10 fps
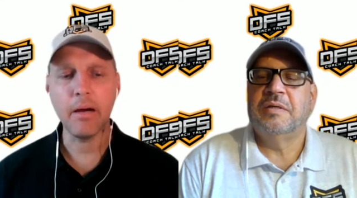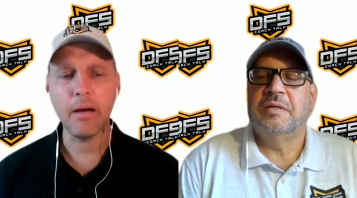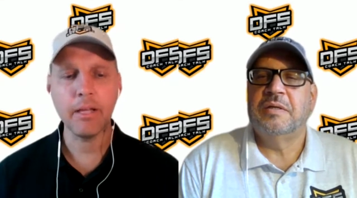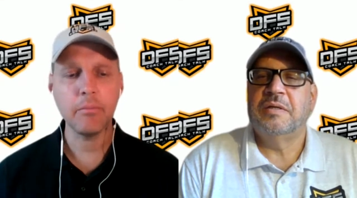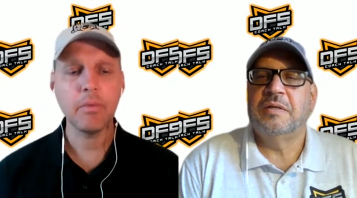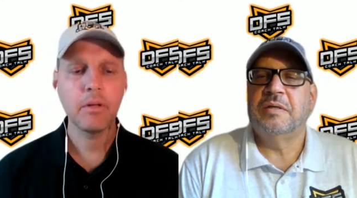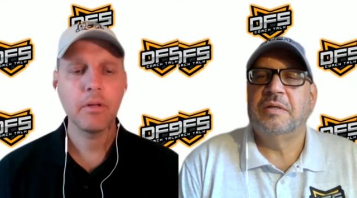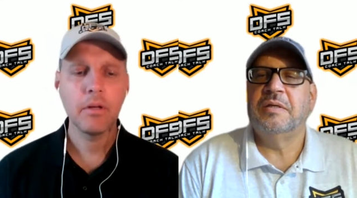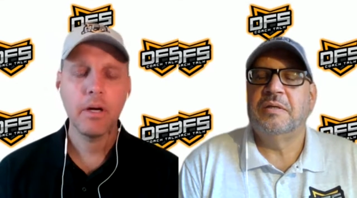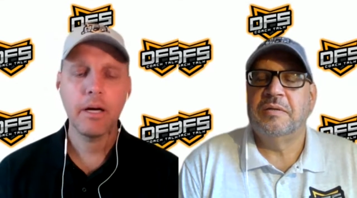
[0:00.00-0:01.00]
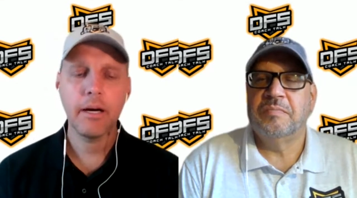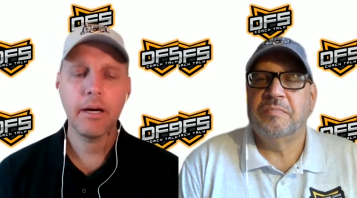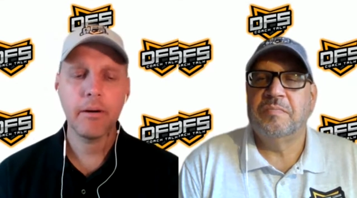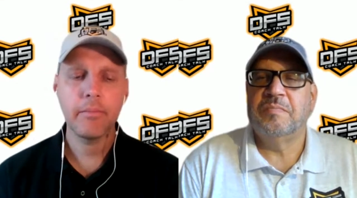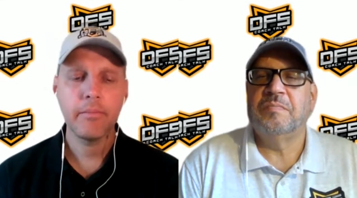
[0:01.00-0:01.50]
Speaker 1: about him.
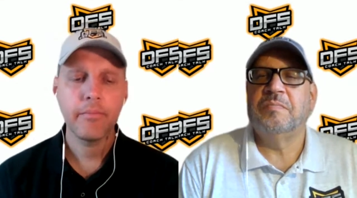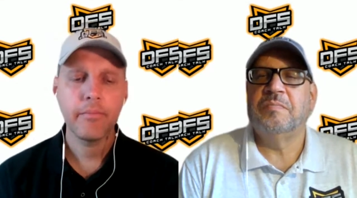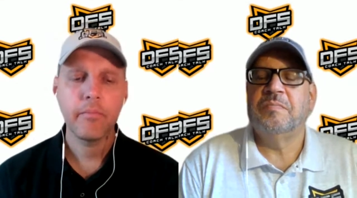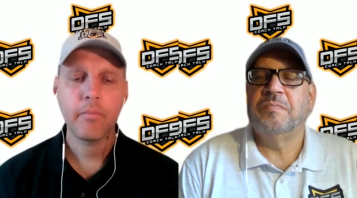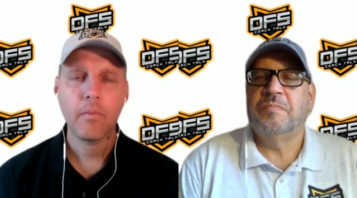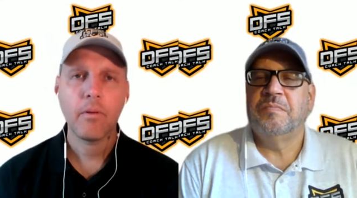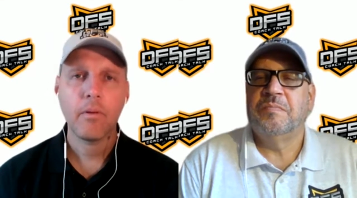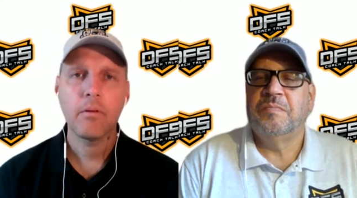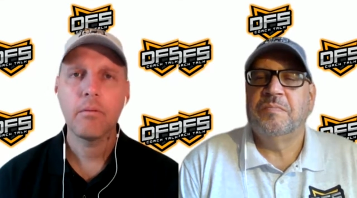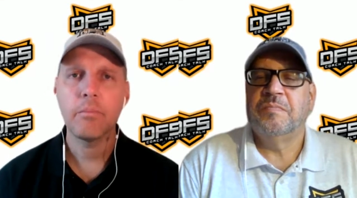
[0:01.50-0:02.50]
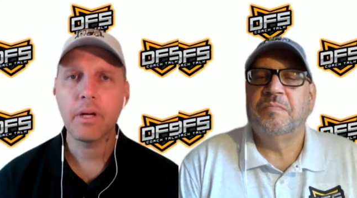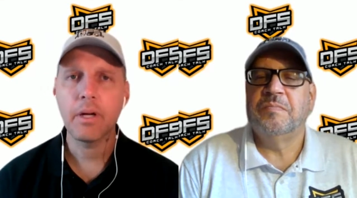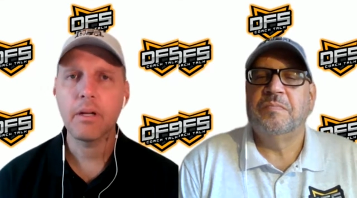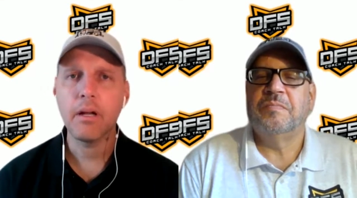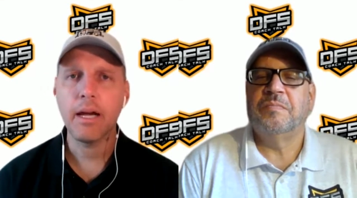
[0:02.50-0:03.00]
Um,
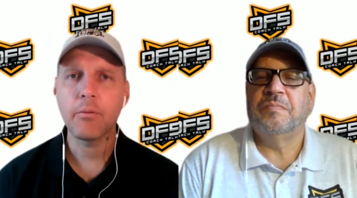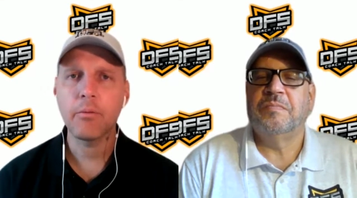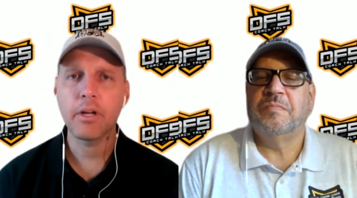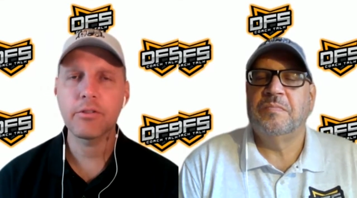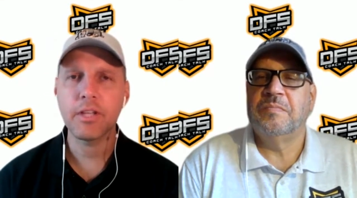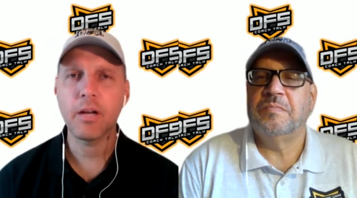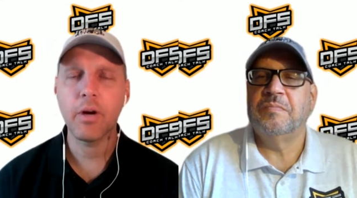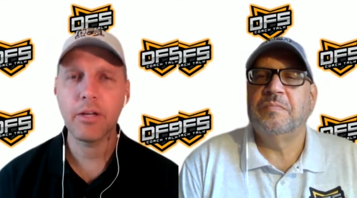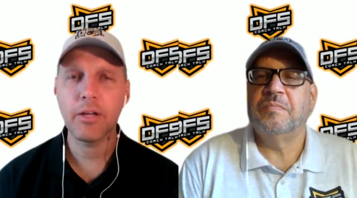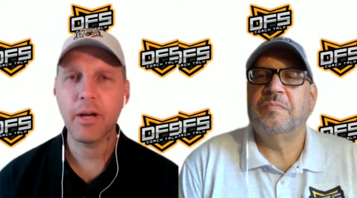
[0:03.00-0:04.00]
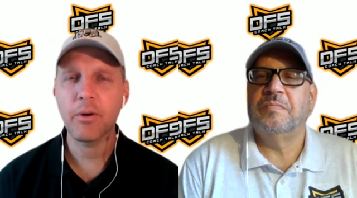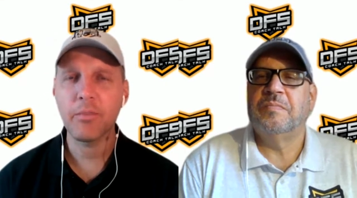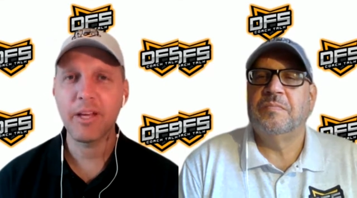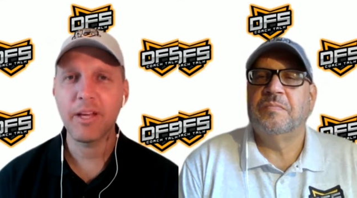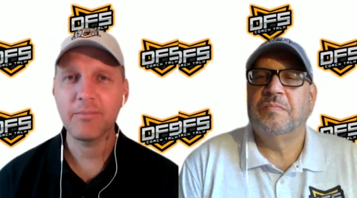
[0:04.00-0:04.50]
but I would understand why you
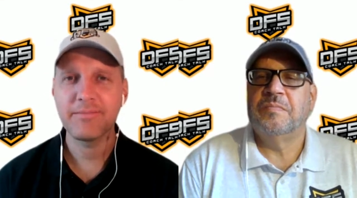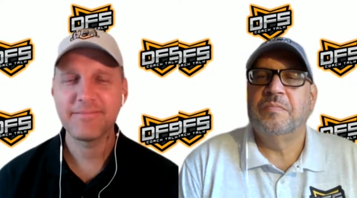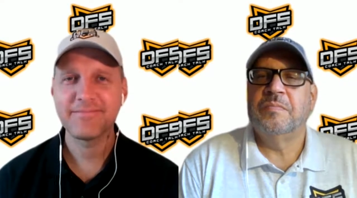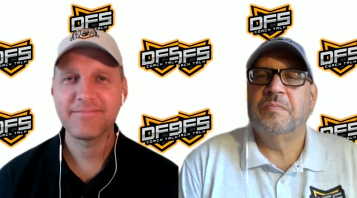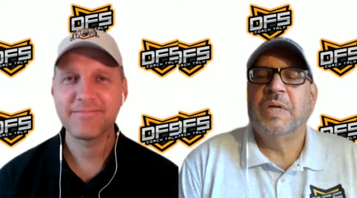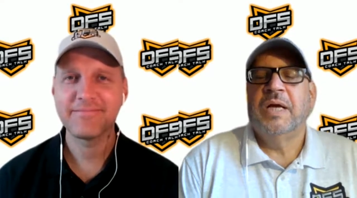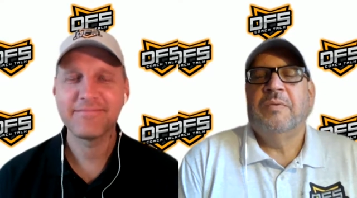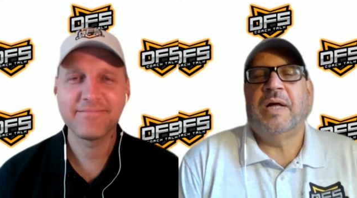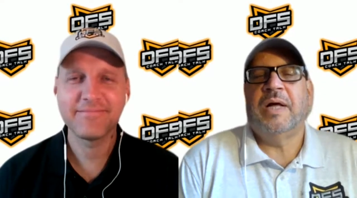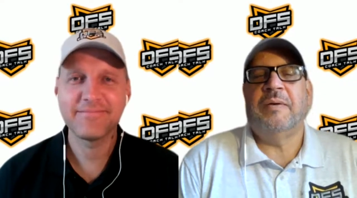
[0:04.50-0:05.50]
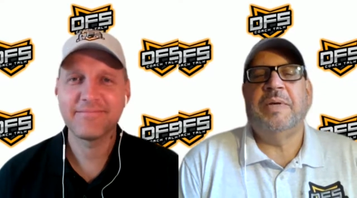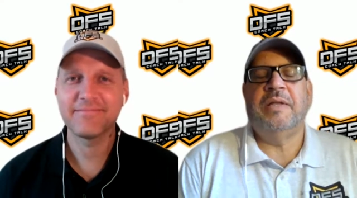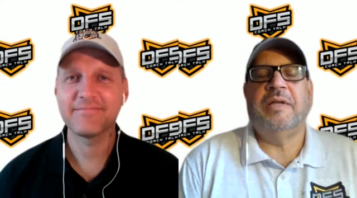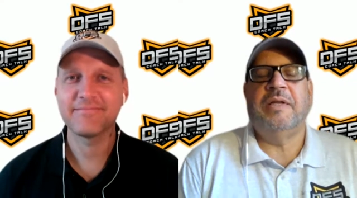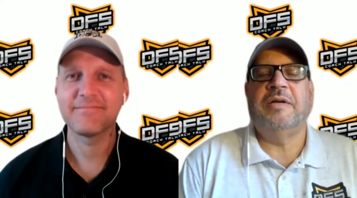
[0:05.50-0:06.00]
might want to play him. Well,
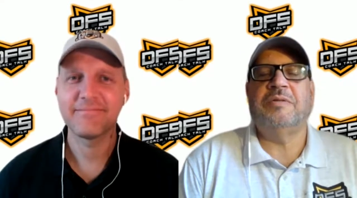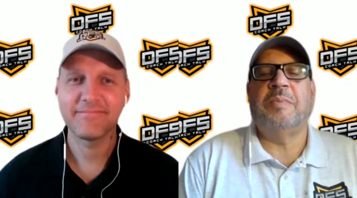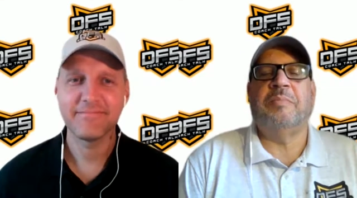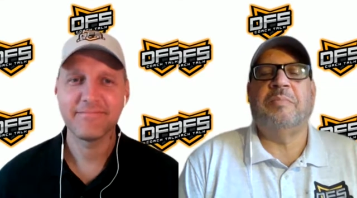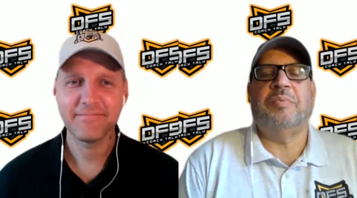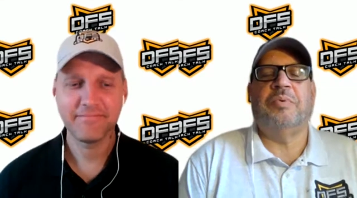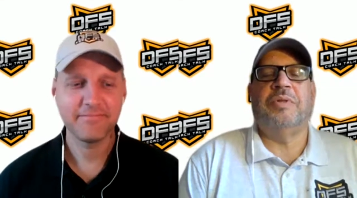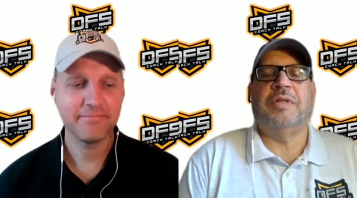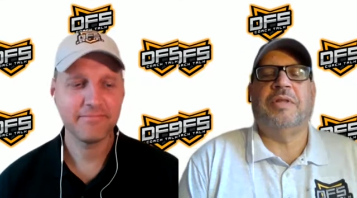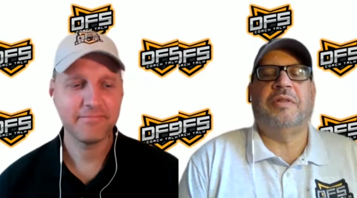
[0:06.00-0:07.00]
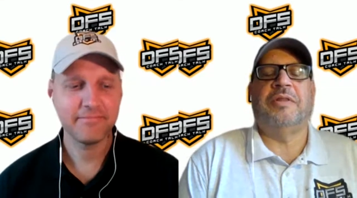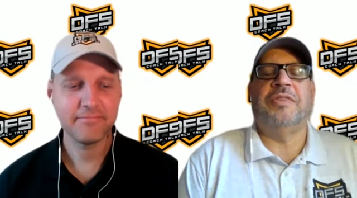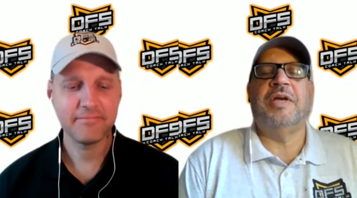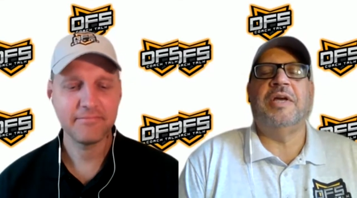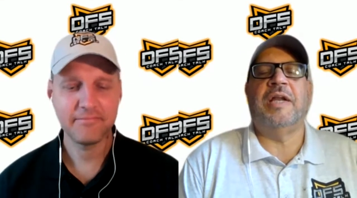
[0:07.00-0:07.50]
I
Speaker 2: mean, here's my
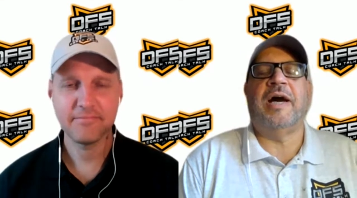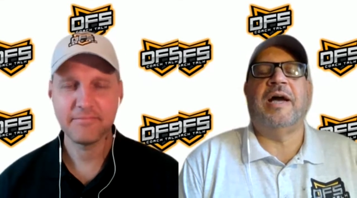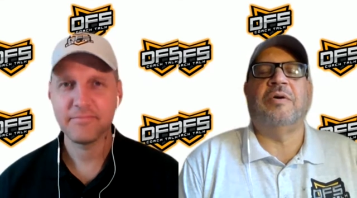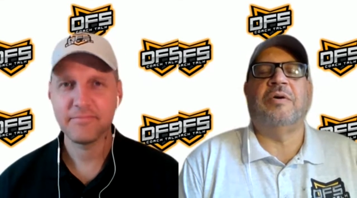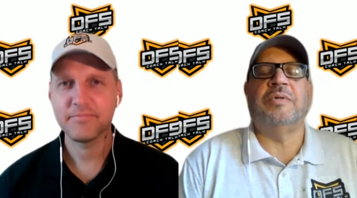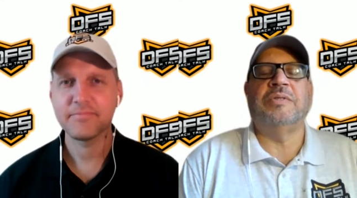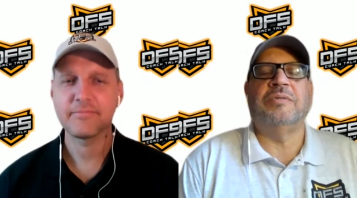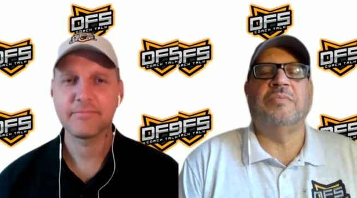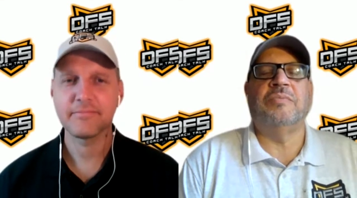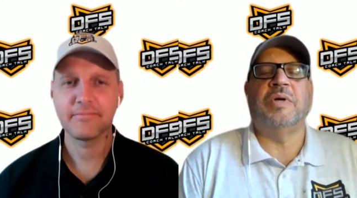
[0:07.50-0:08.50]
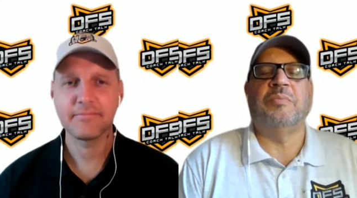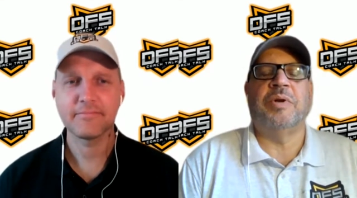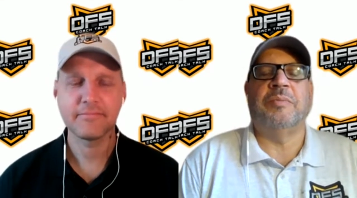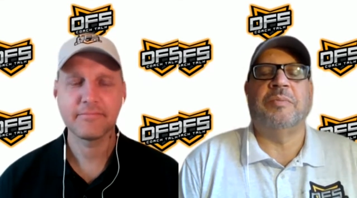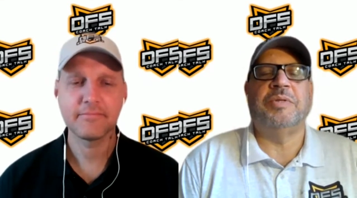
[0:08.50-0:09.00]
the the thing that I always
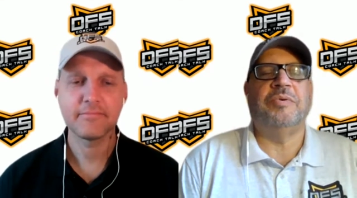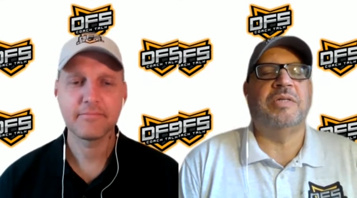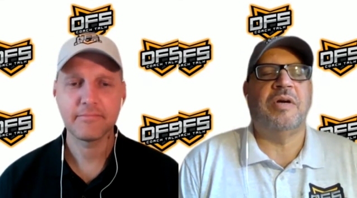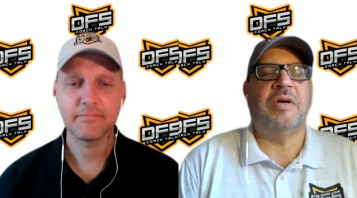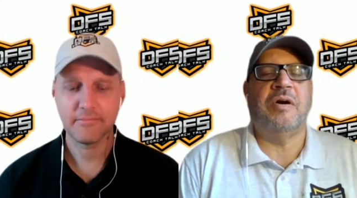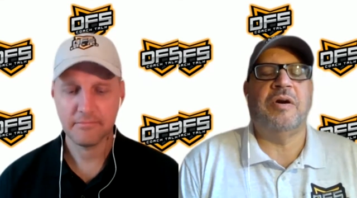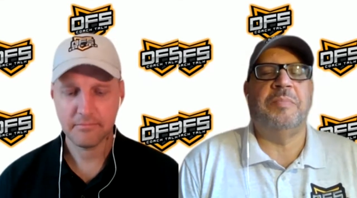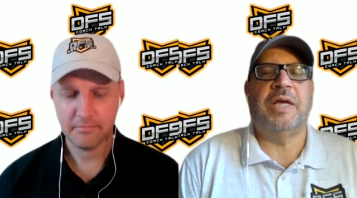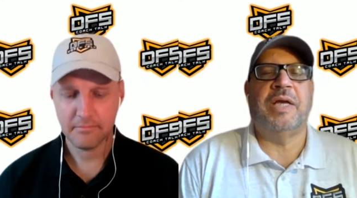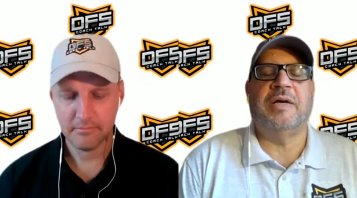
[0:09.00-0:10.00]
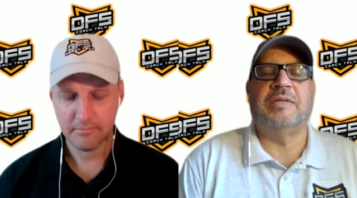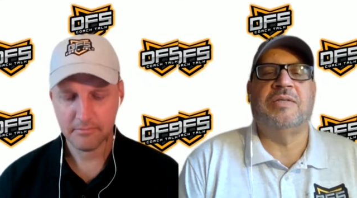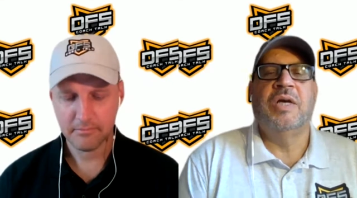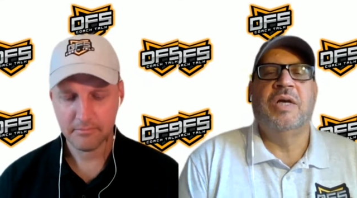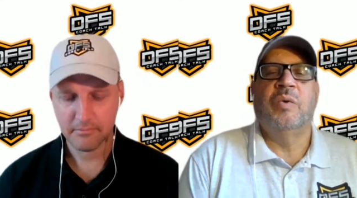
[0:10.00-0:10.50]
want to bring up too, and it's hard
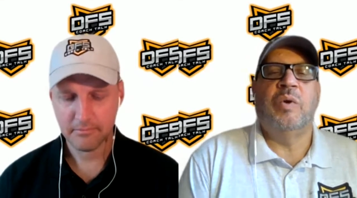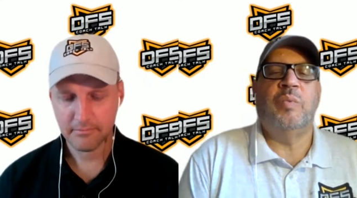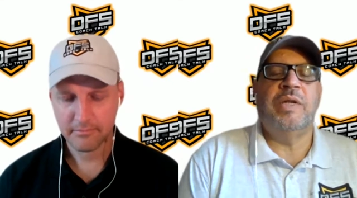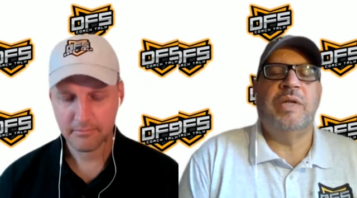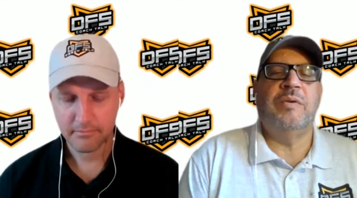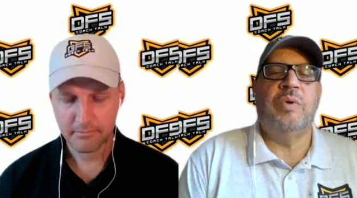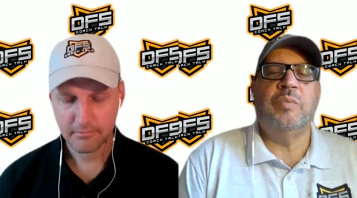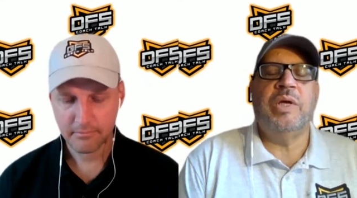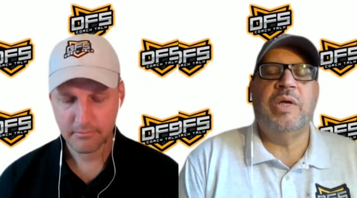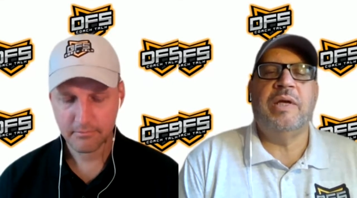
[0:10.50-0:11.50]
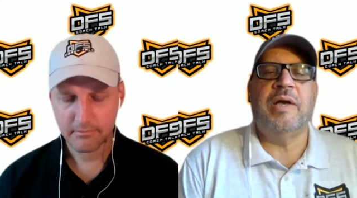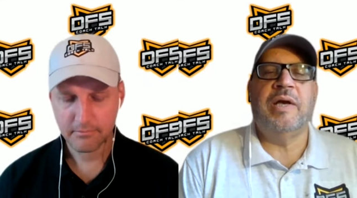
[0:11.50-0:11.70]
because when we when